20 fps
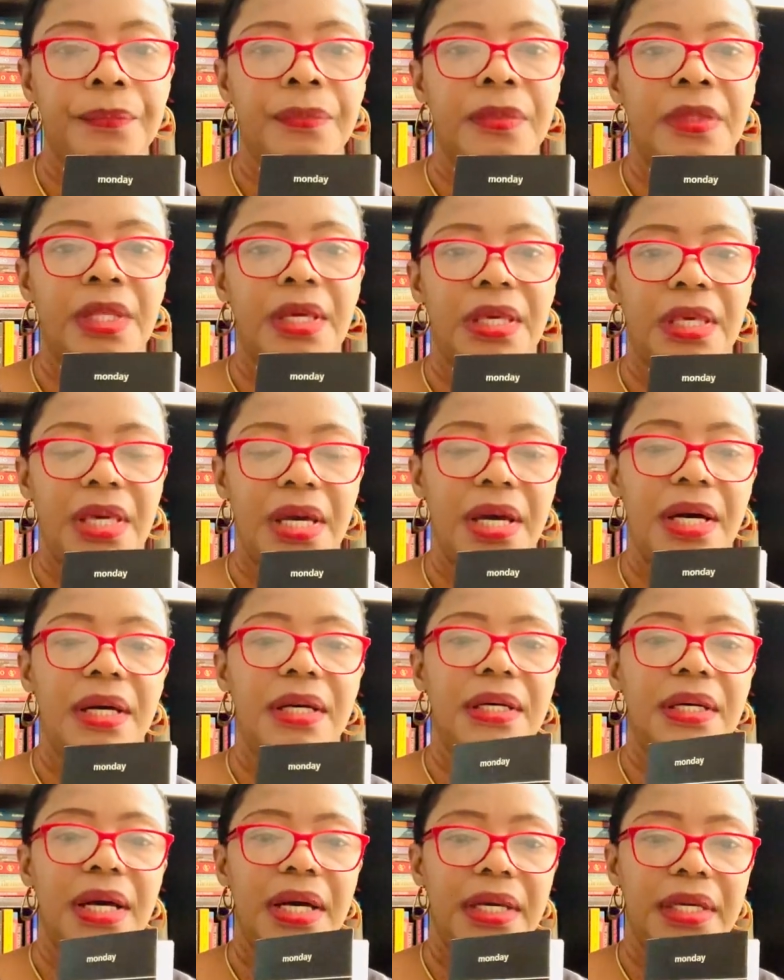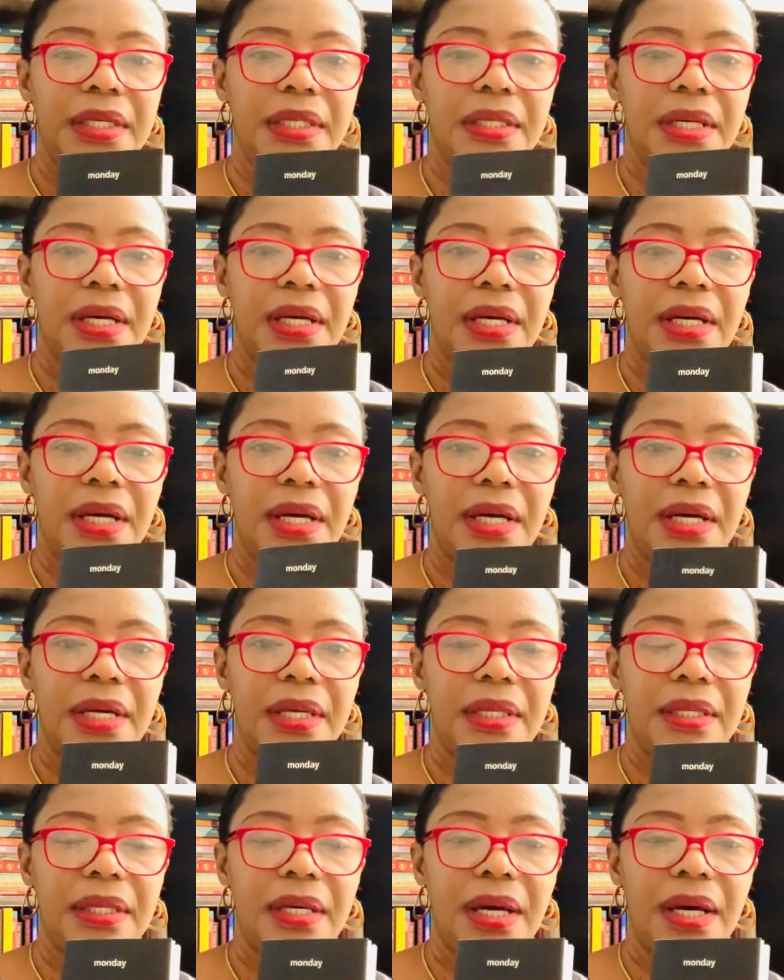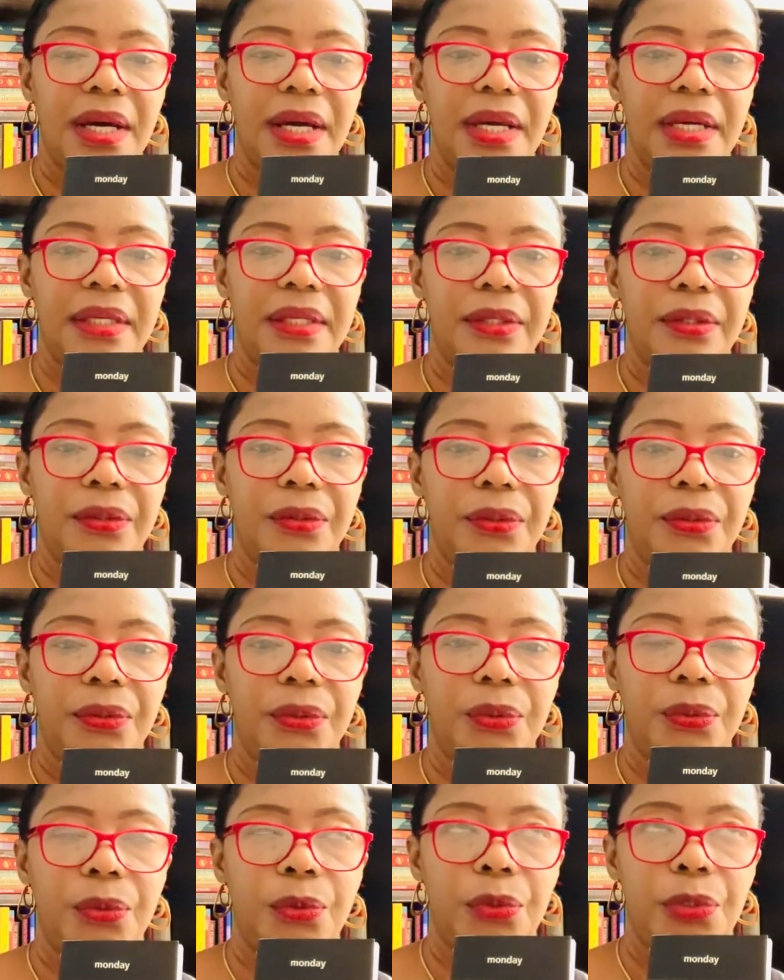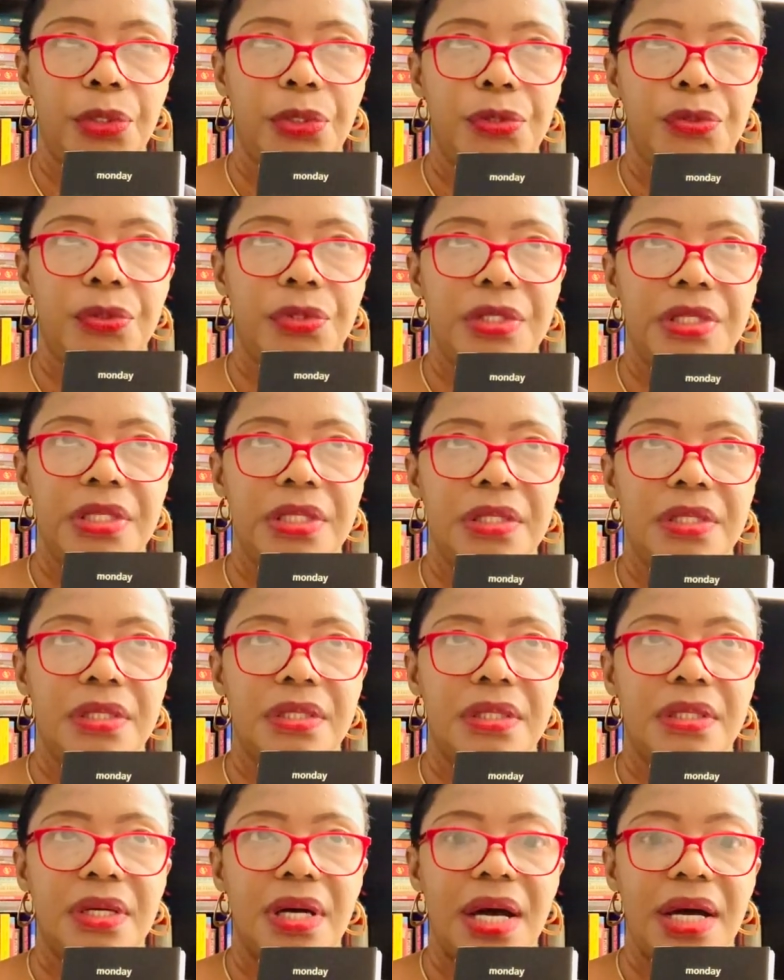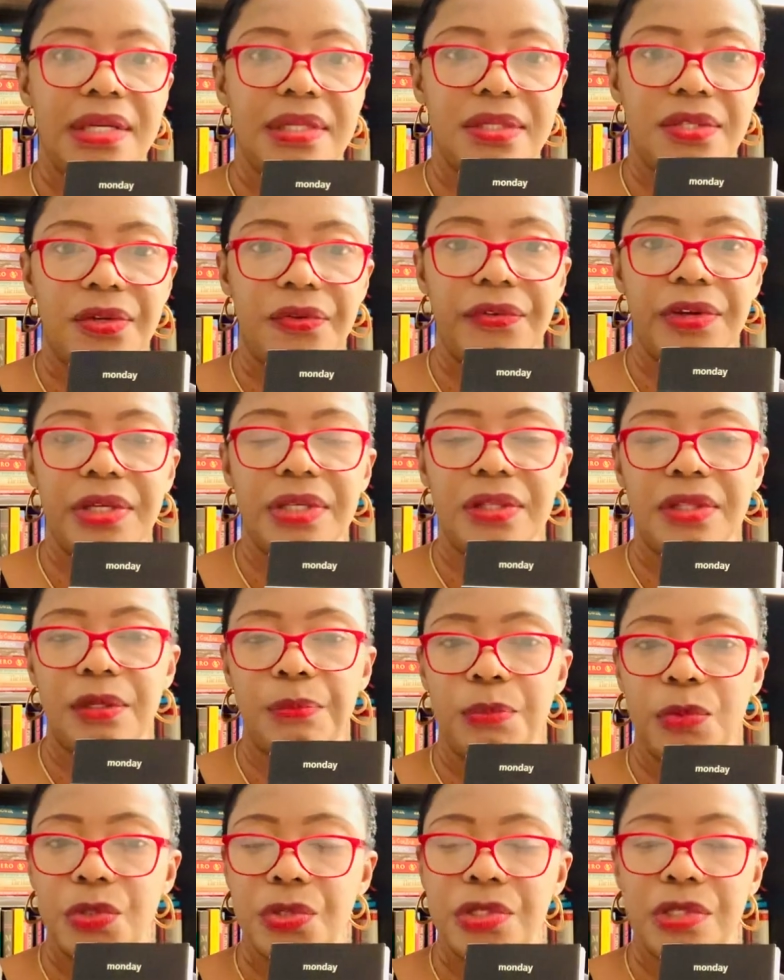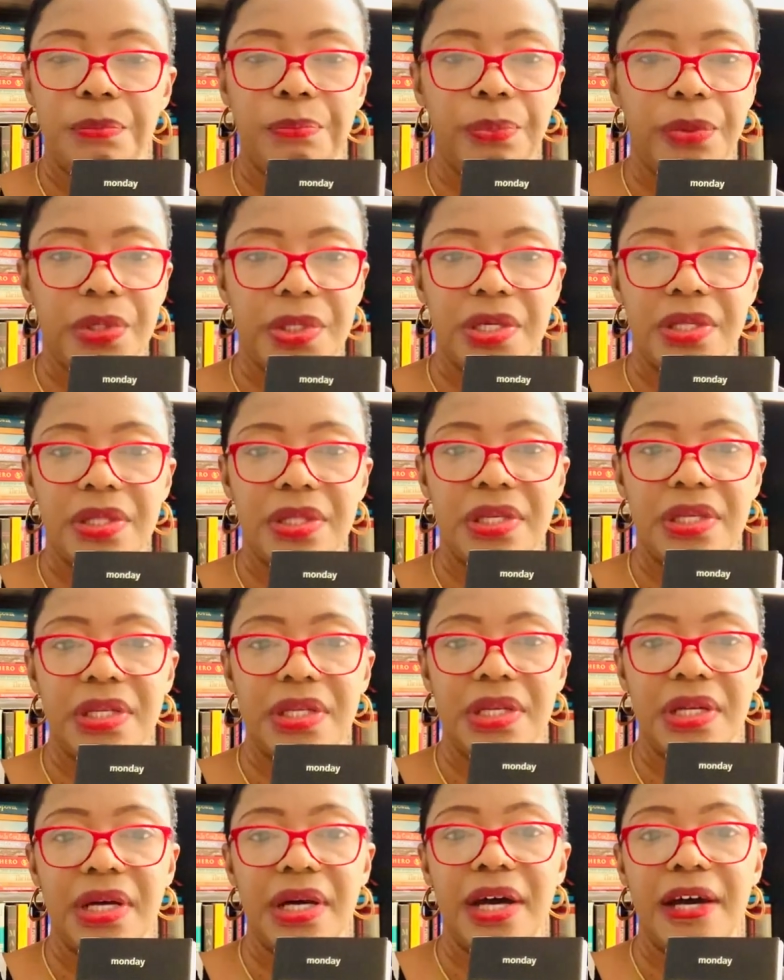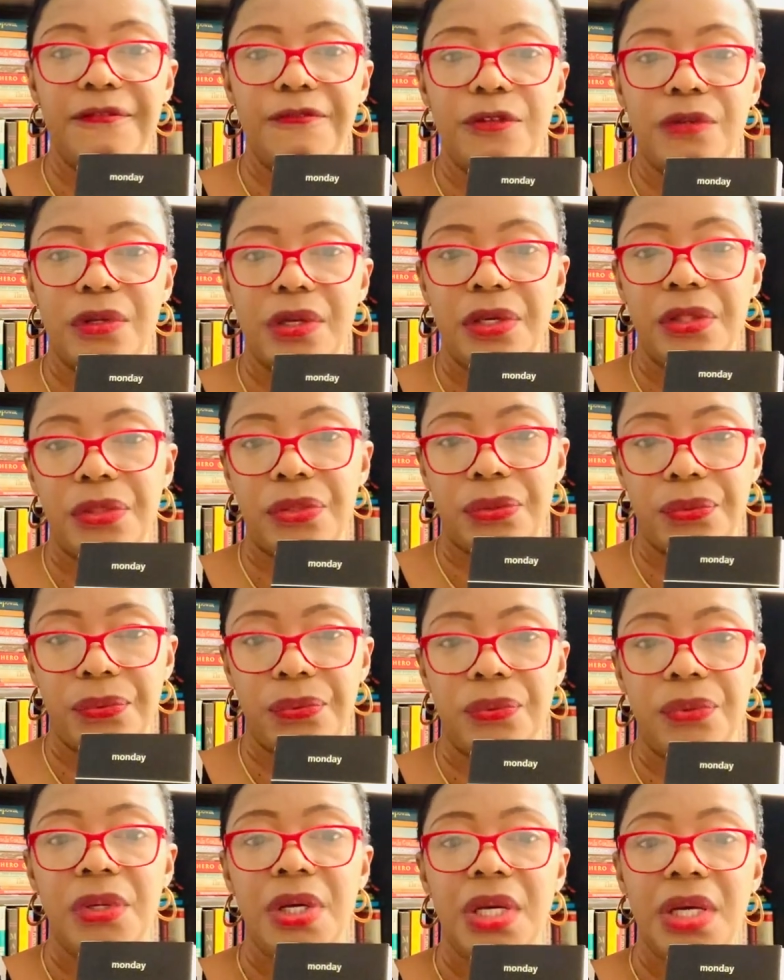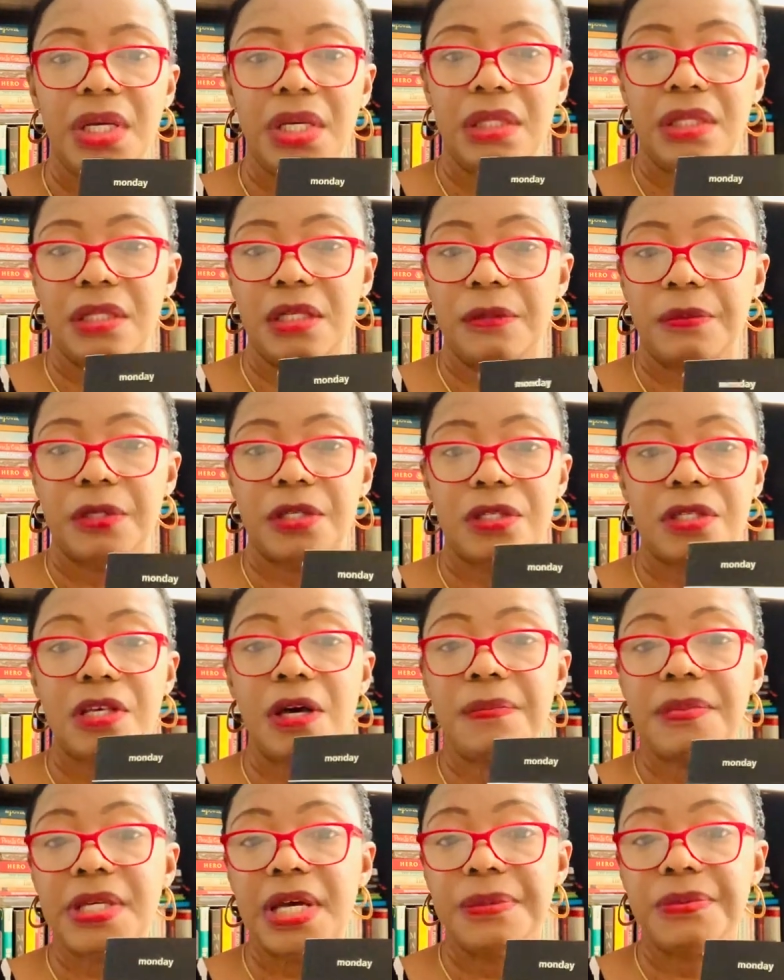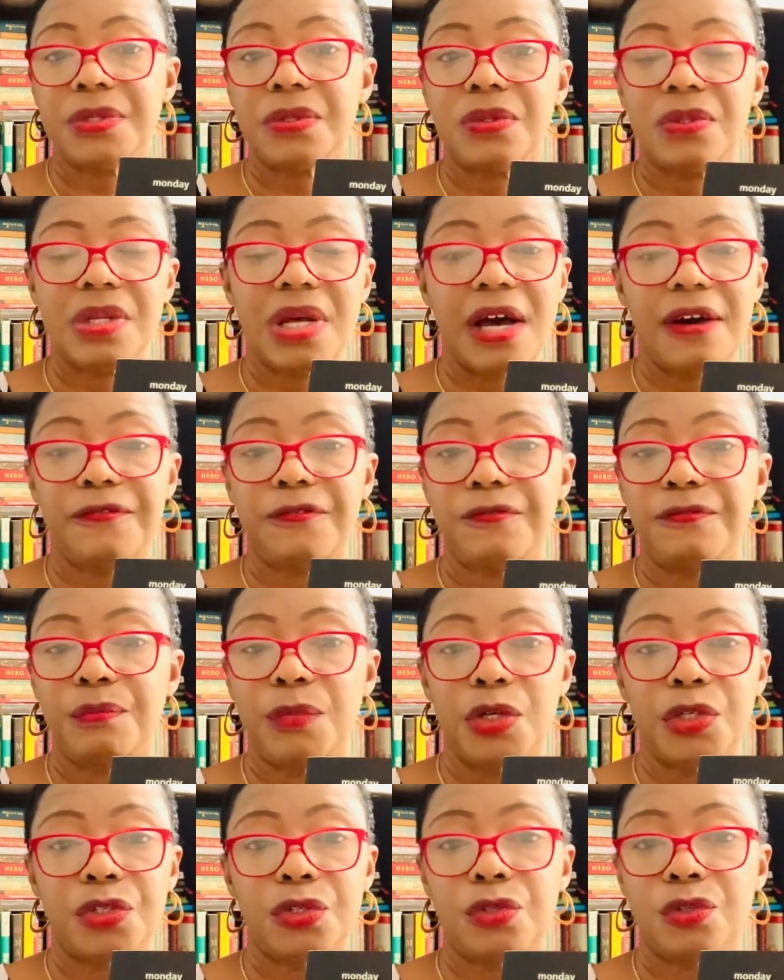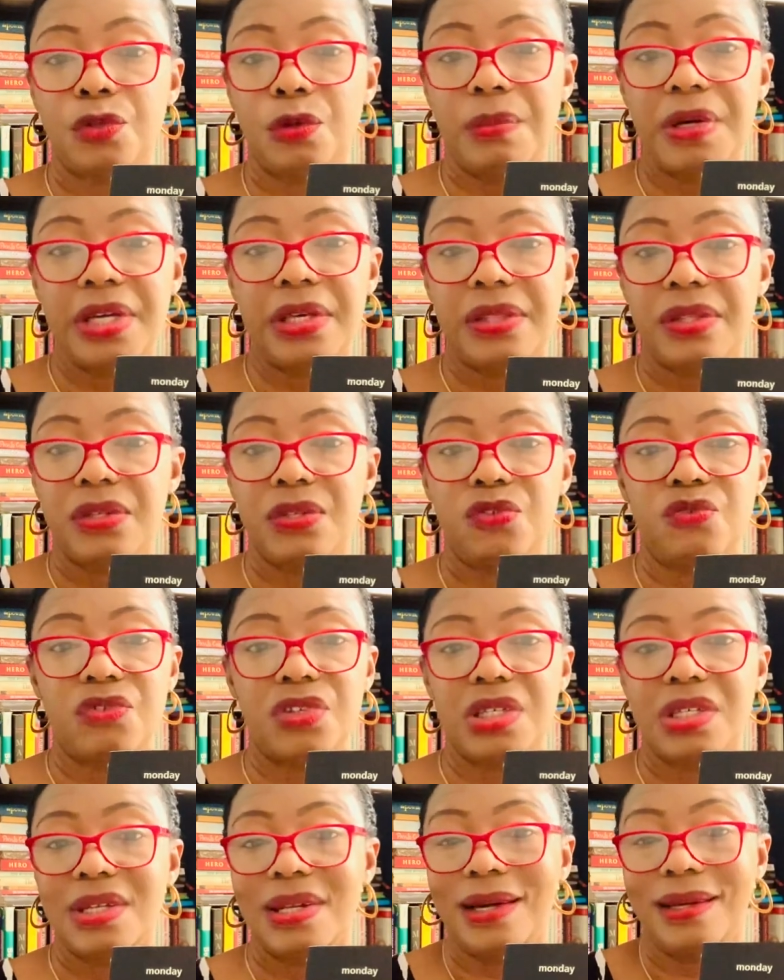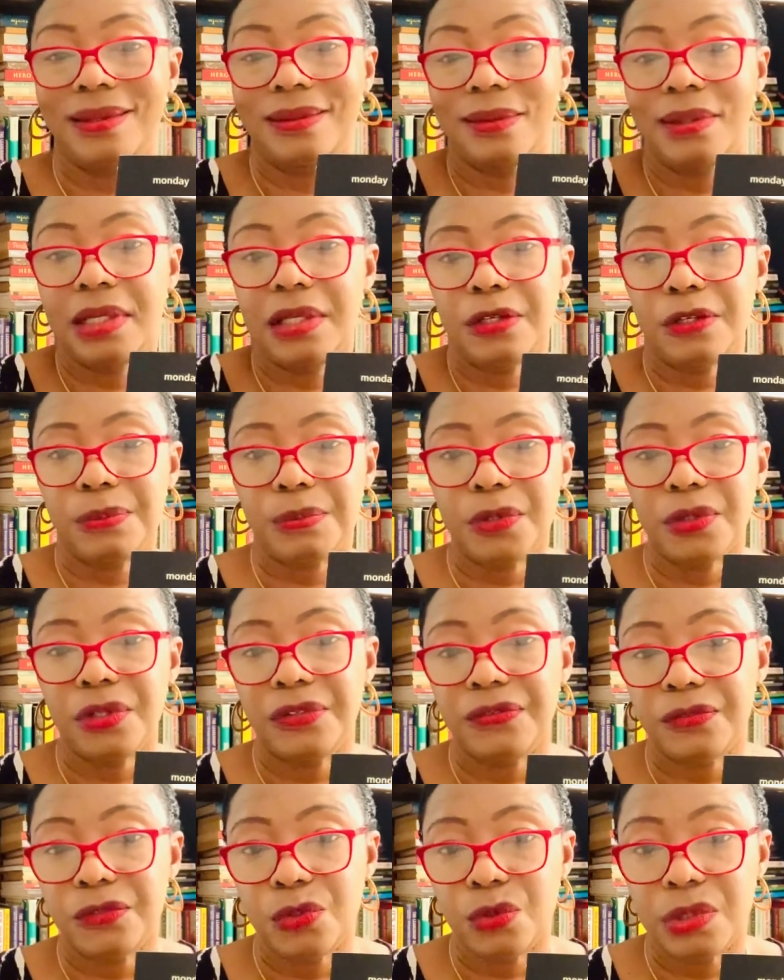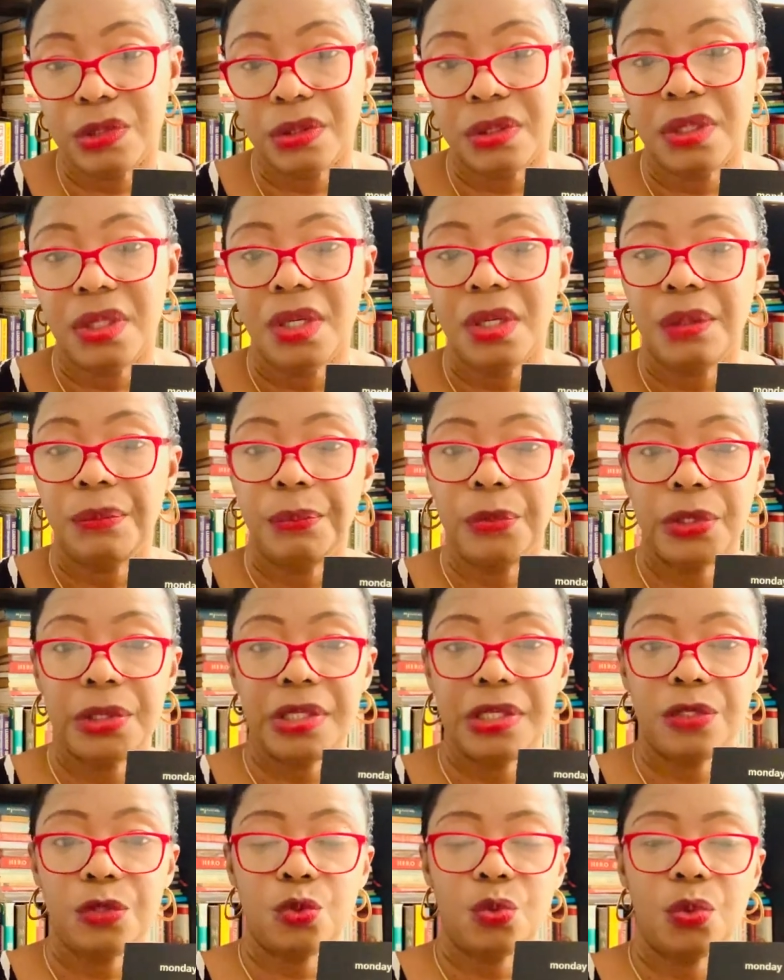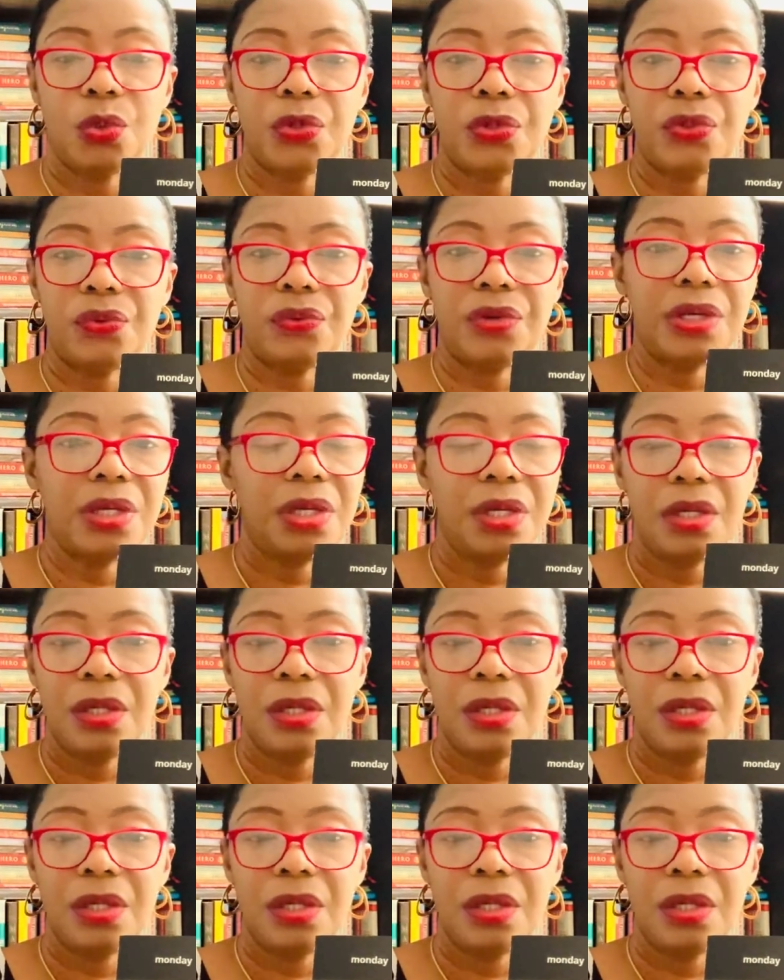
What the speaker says: Yeah, I go into these. I start the most important thing that I have to get through in the day, because sometimes you could have so many things written and you end up not even doing more than 2 or 3.